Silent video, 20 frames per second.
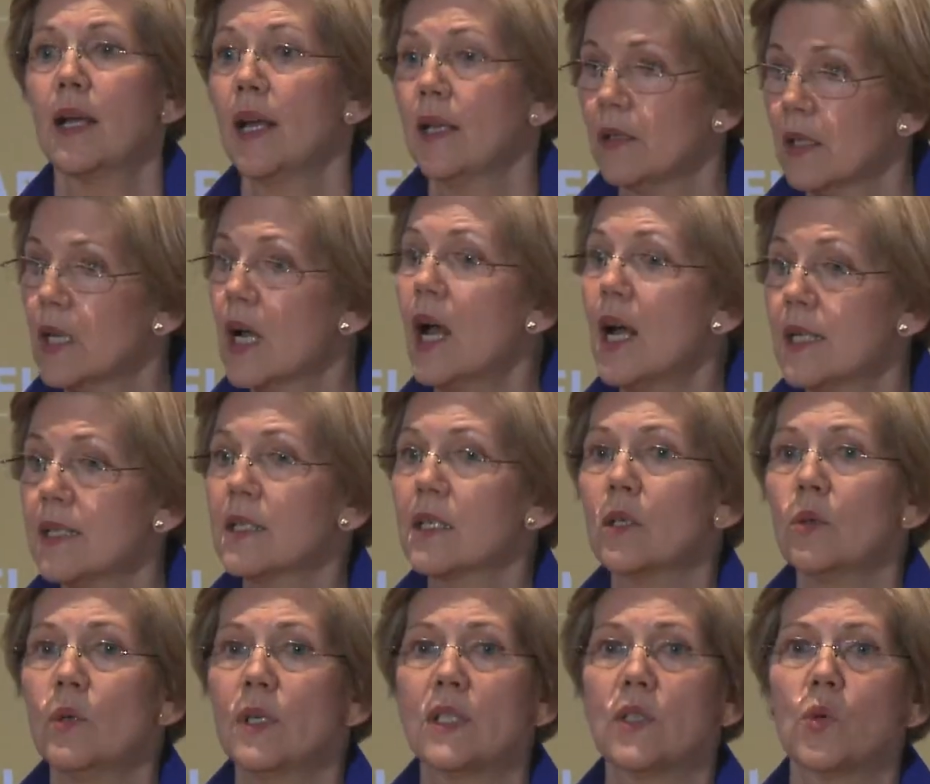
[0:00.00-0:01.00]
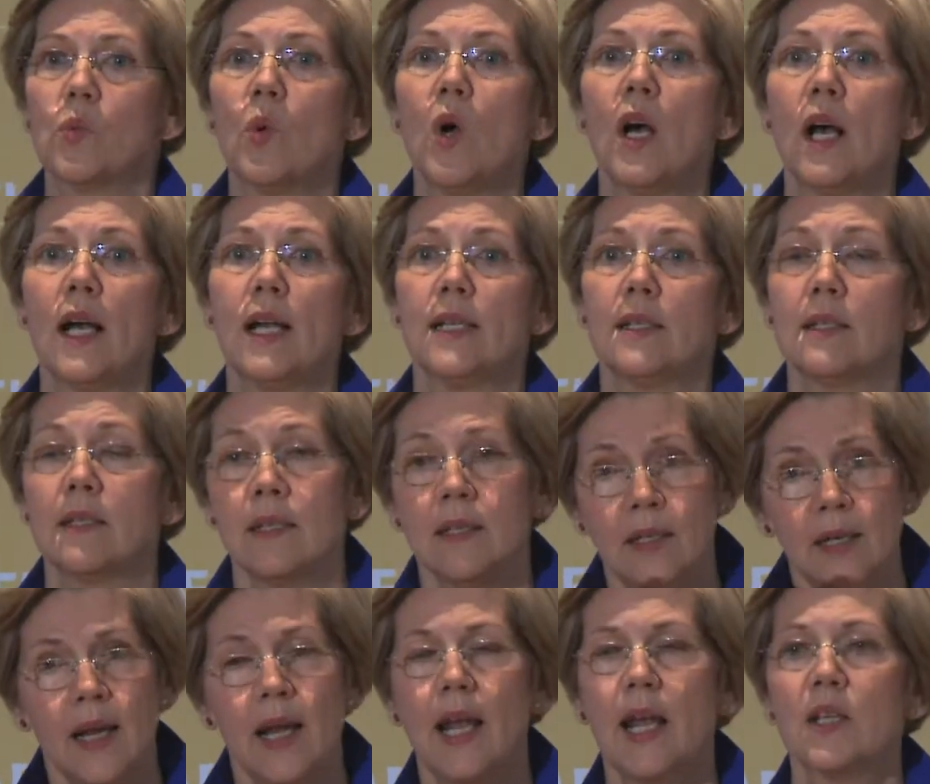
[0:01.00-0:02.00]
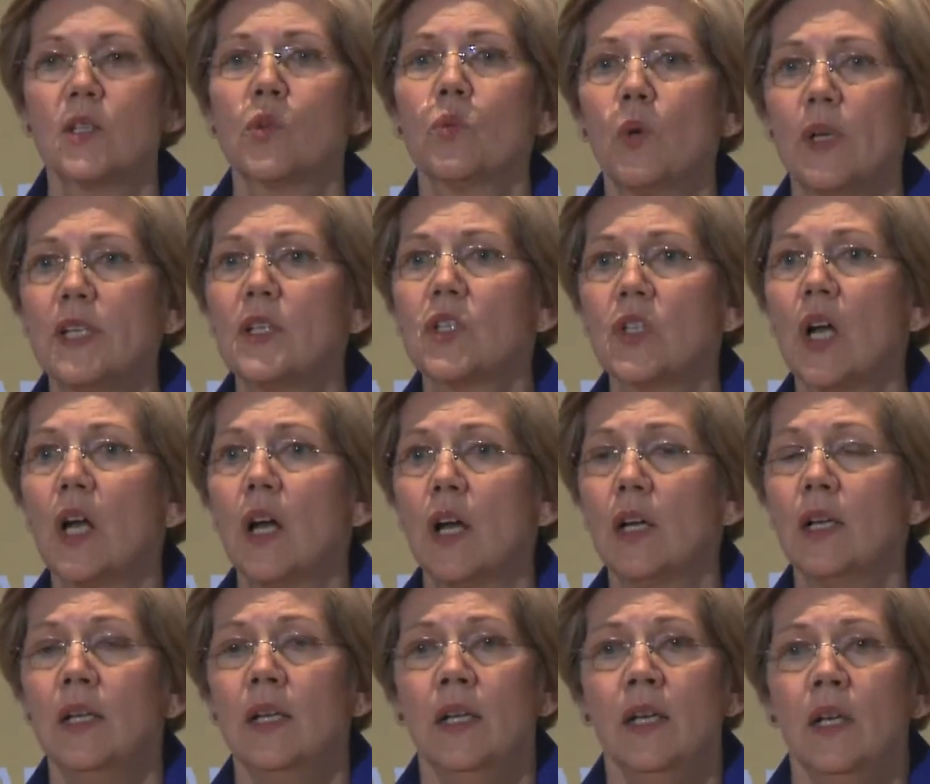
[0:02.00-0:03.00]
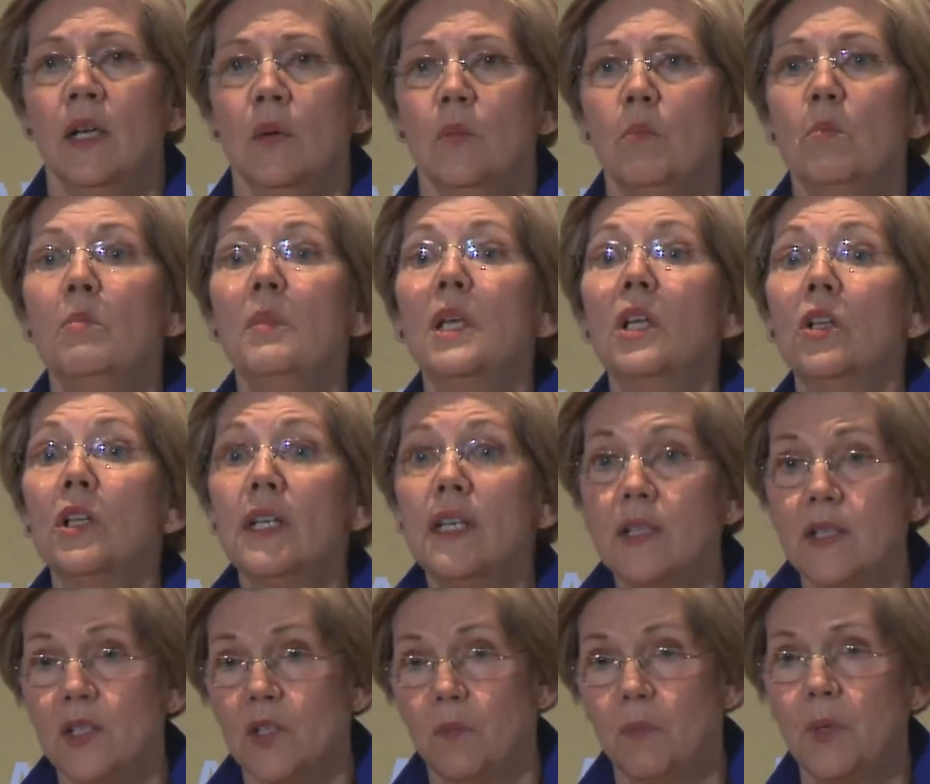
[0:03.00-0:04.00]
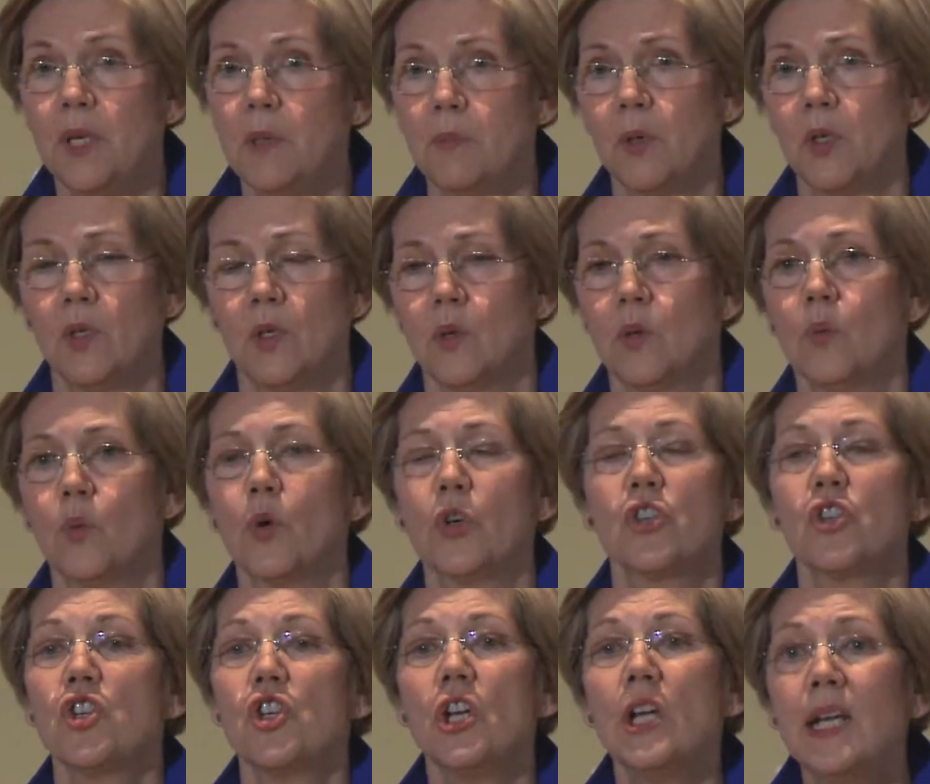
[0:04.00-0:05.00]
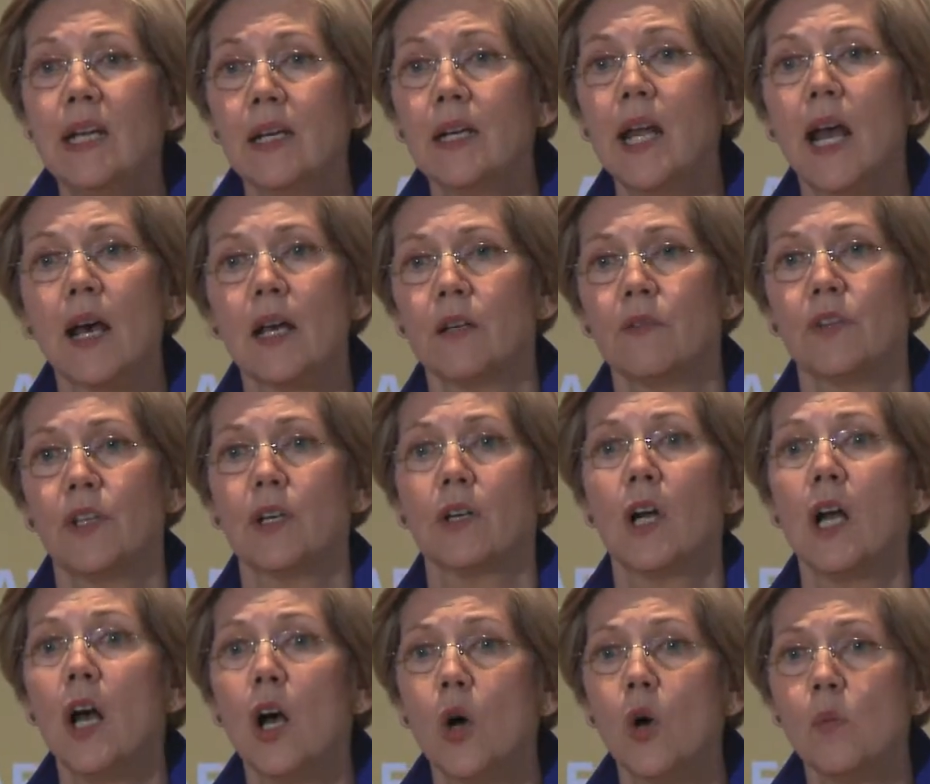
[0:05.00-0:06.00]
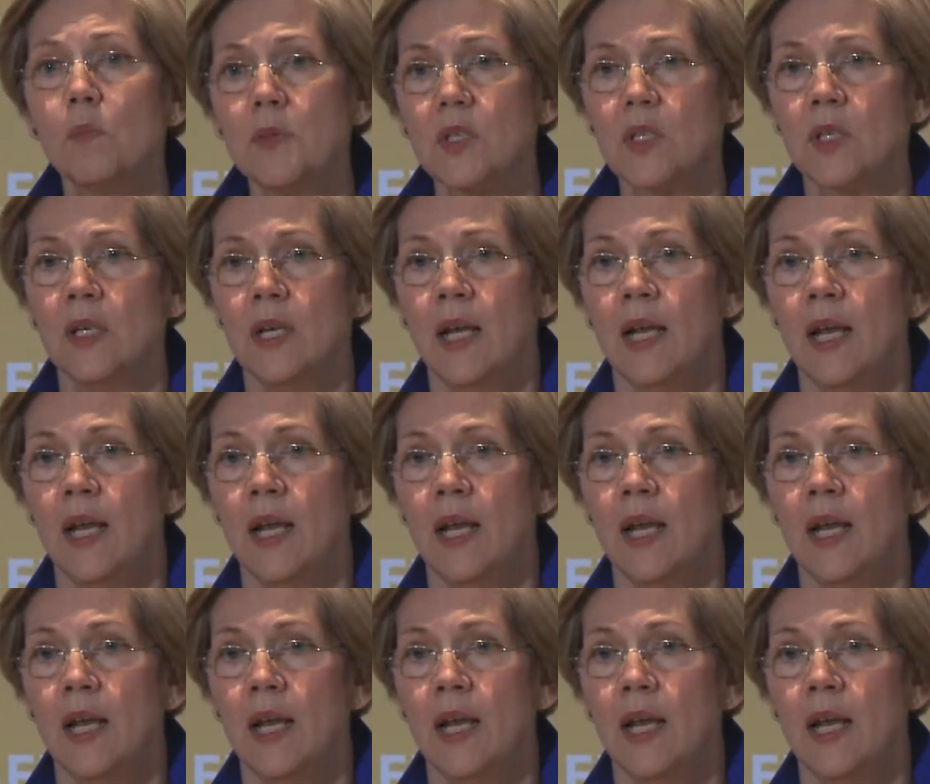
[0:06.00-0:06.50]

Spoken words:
And the consequence was, as we saw, millions of people were cheated out of their homes,